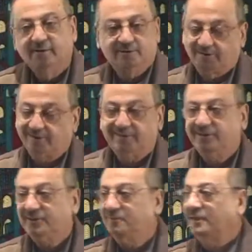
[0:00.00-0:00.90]

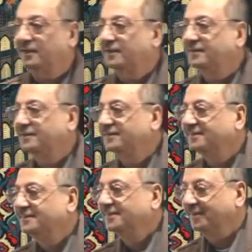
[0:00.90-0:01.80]
Translation, brother.
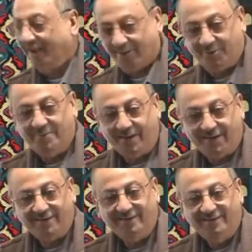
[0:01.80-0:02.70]
Are you
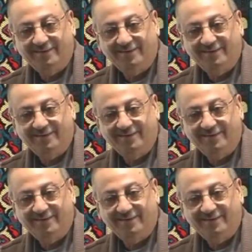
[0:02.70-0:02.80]
married?